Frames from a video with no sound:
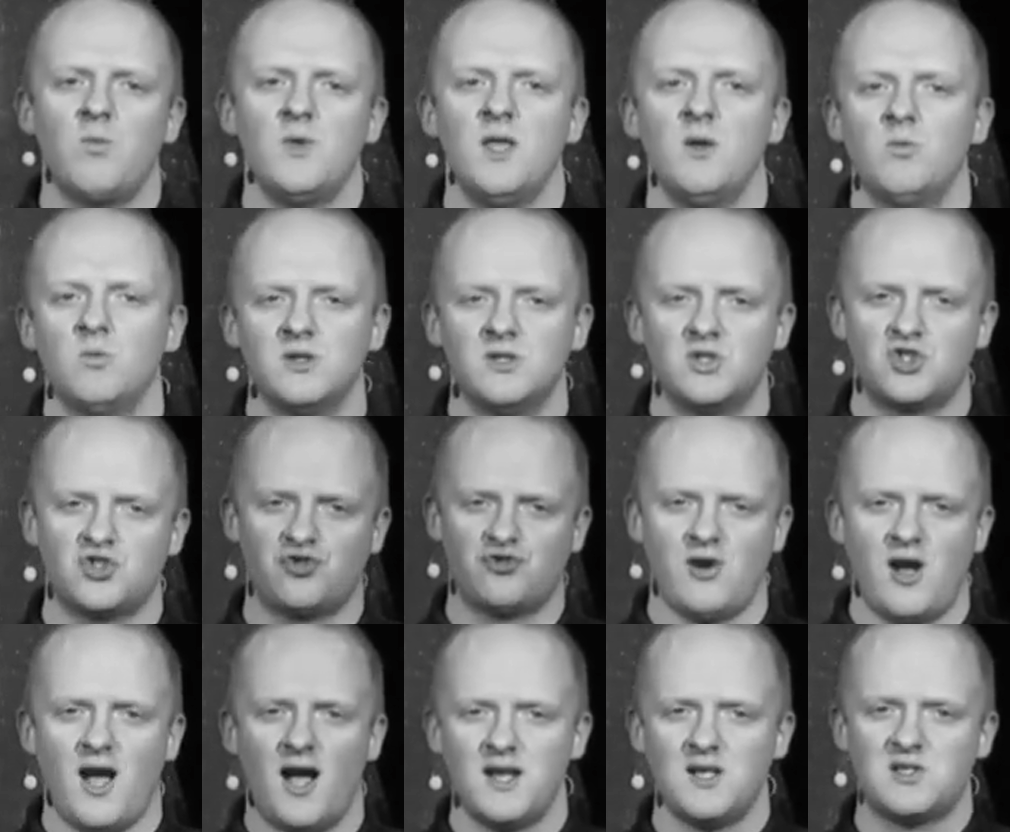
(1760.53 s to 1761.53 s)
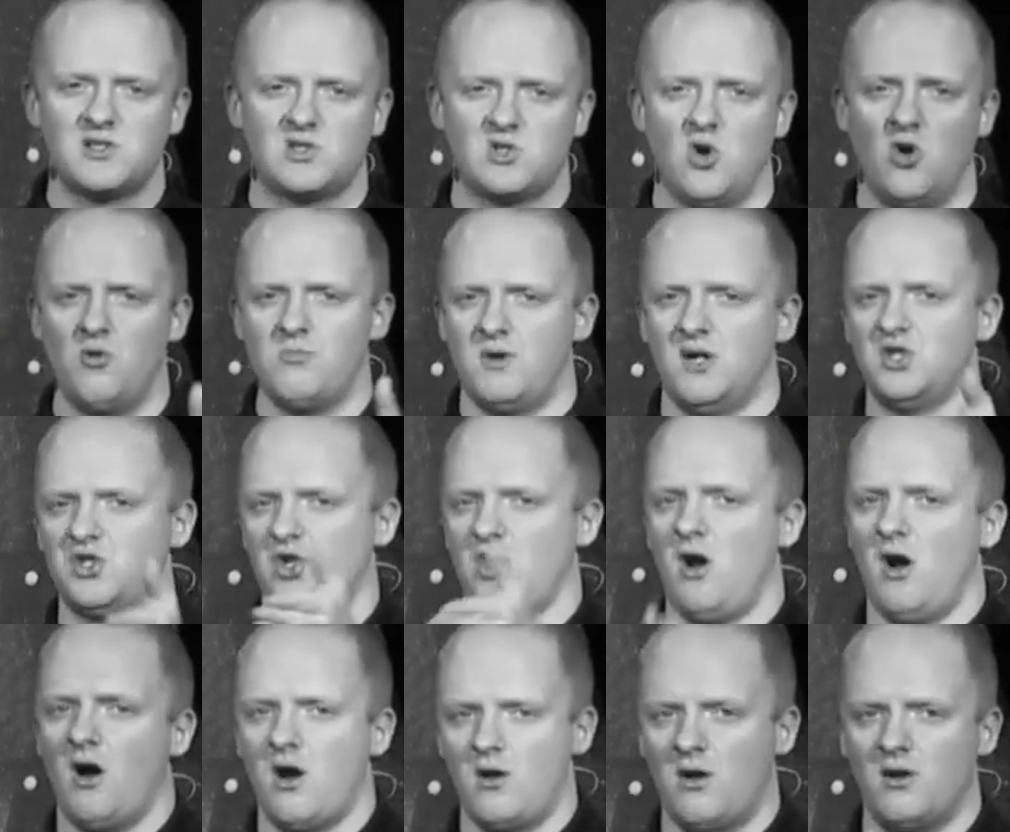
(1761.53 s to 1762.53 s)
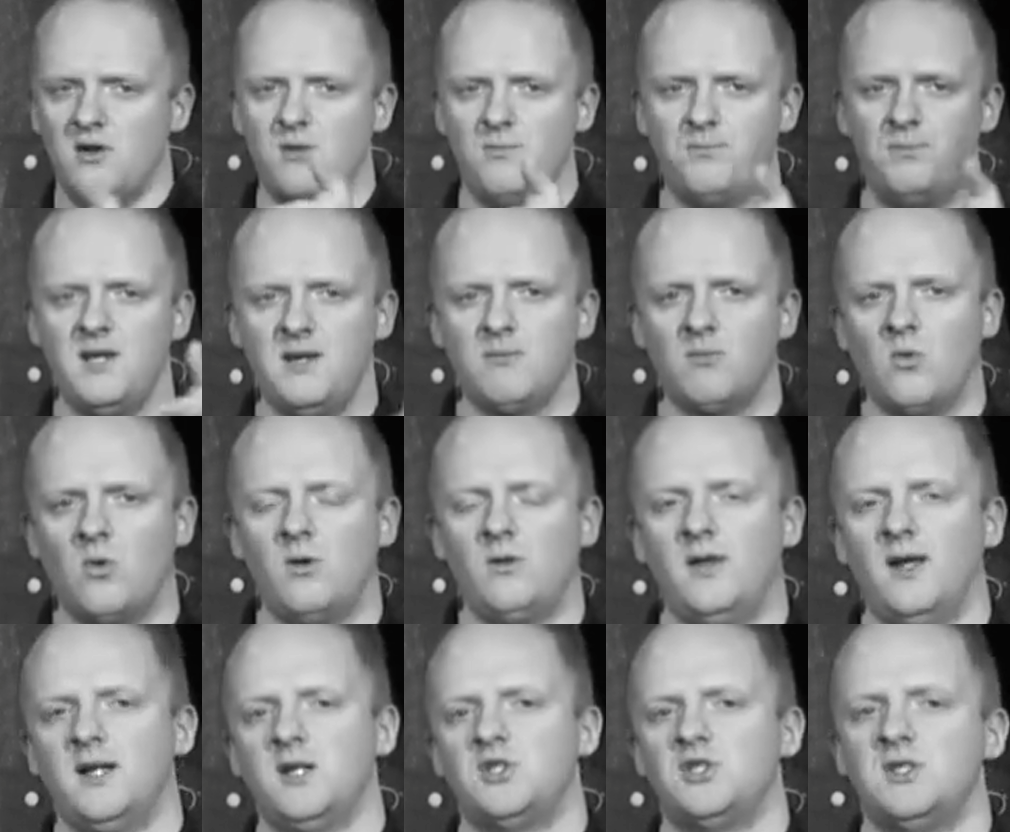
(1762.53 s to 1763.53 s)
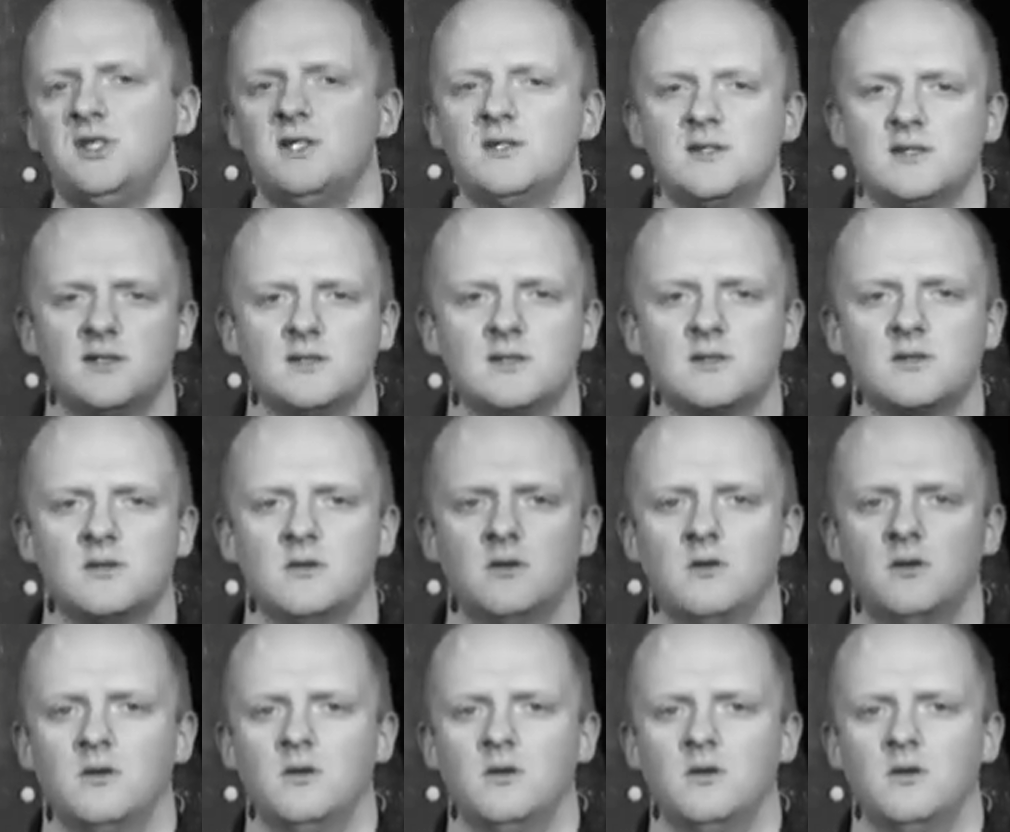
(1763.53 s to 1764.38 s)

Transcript: we would try so much harder to be more like Jesus,